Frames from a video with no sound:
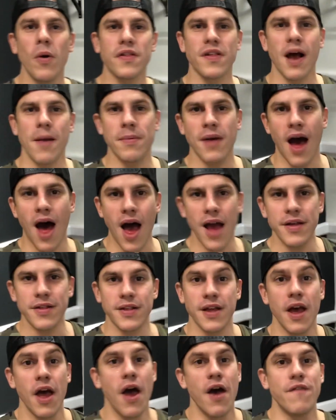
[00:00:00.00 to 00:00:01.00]
What's up,
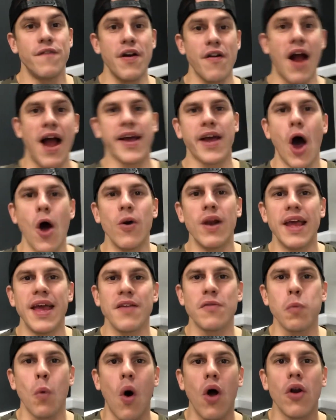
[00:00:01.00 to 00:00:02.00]
guys? Virat Kohli
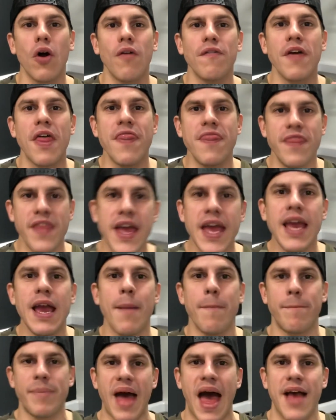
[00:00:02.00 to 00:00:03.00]
is one of the
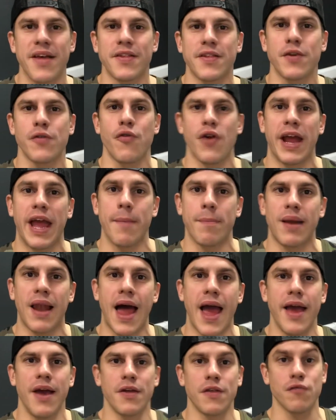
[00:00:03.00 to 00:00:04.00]
best cricket
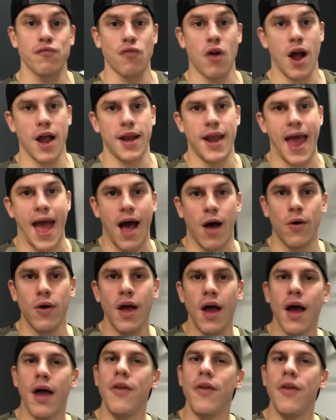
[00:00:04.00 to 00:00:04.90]
players right now.